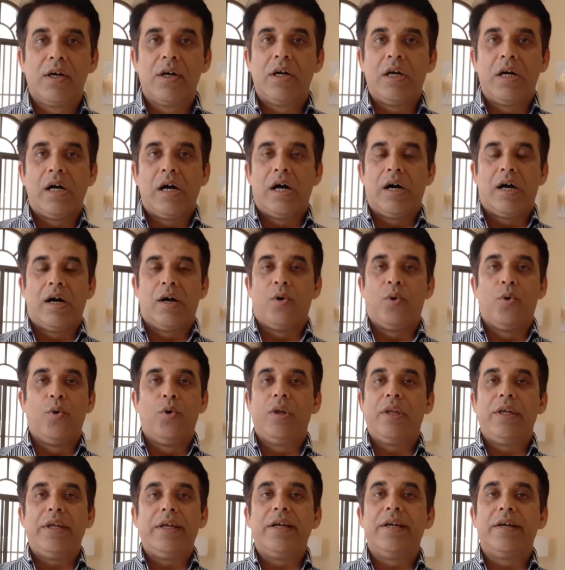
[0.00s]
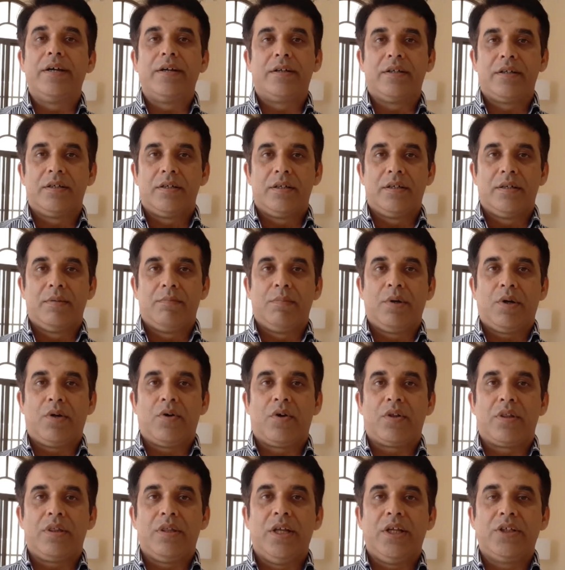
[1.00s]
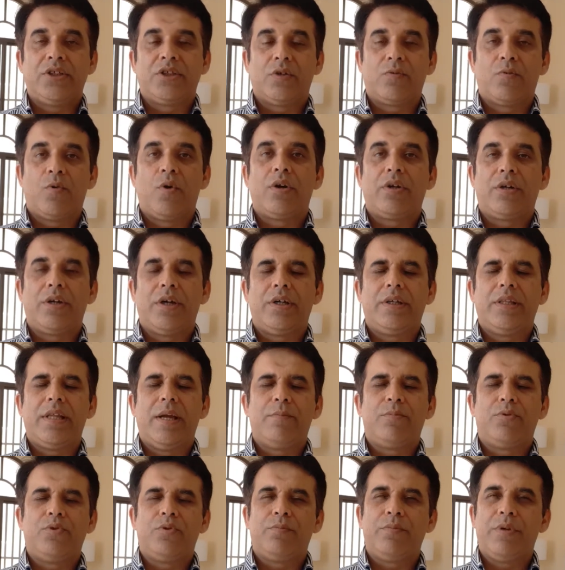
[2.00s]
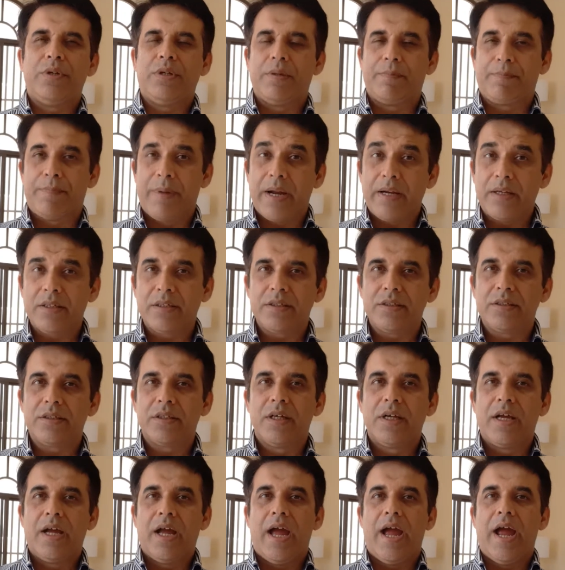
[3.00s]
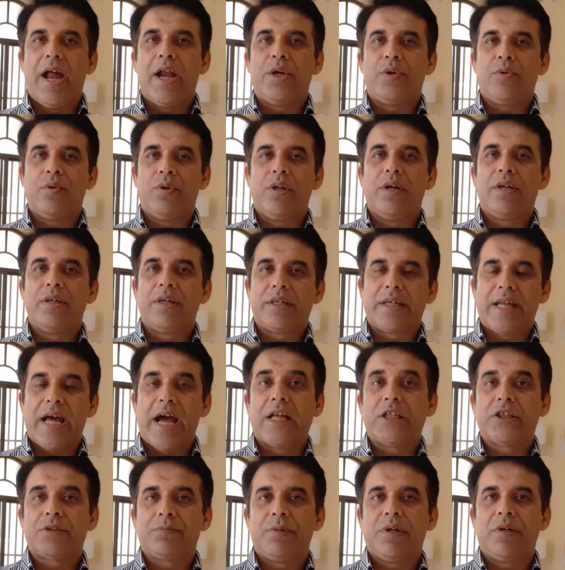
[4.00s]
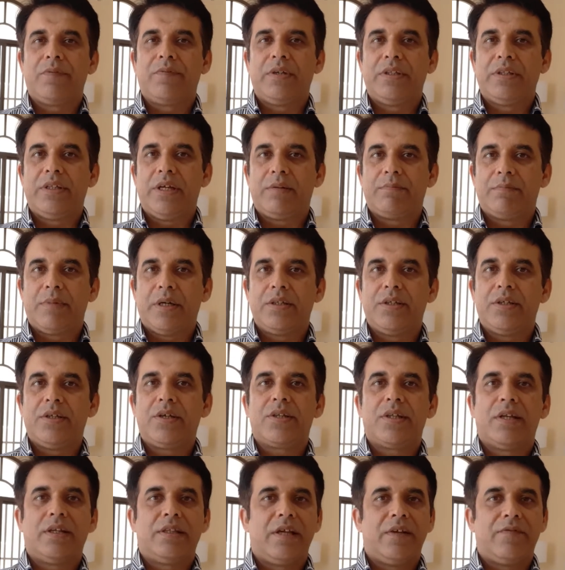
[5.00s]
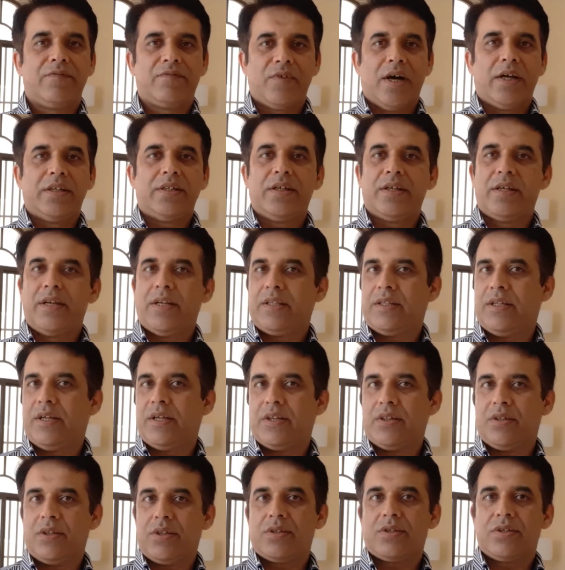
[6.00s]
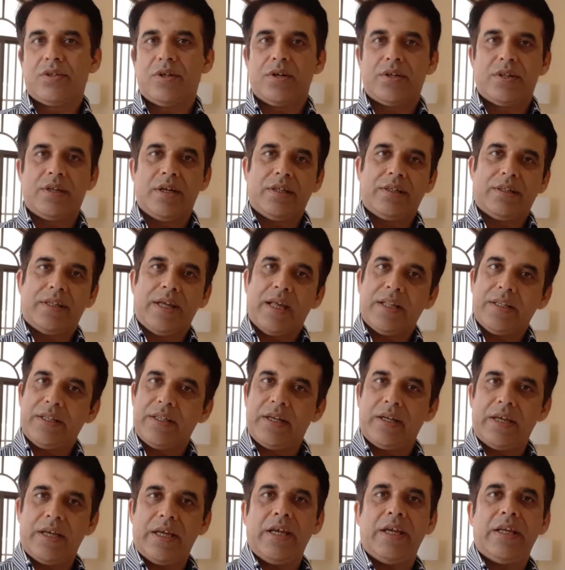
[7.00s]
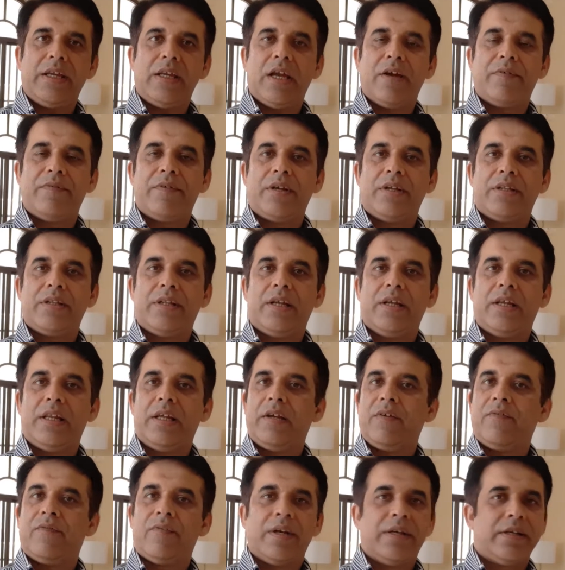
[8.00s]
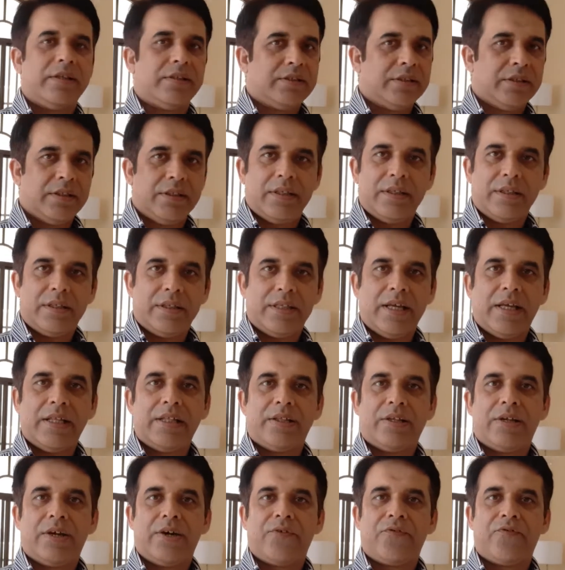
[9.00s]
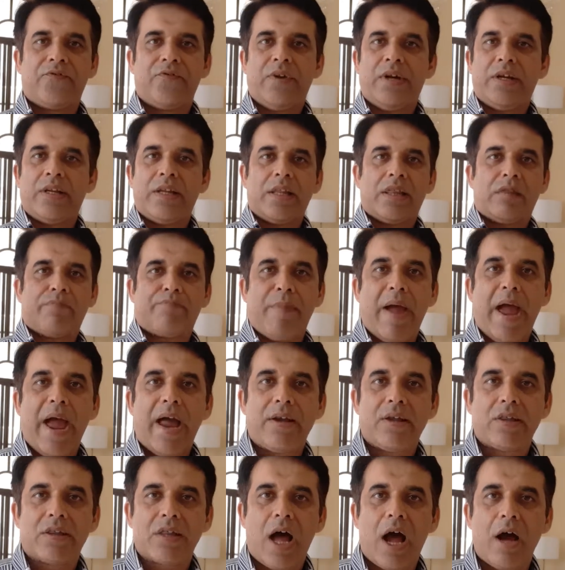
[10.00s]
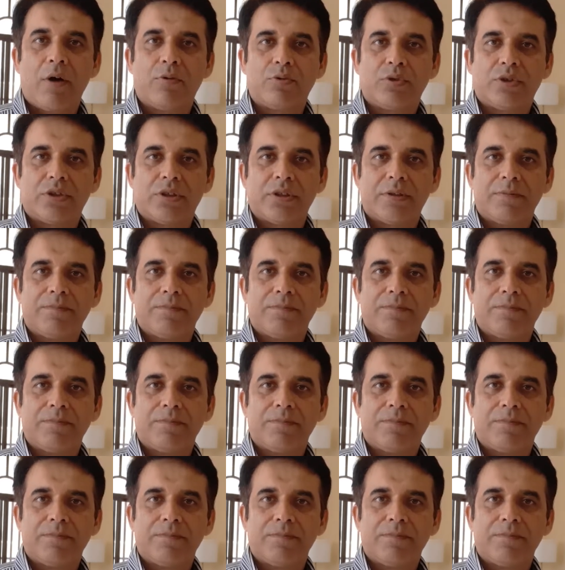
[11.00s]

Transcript: a whole year, because nature wanted them to be dependent and to learn attachment with their mothers and then father and their sisters and then their area where they live and then country, and spans out.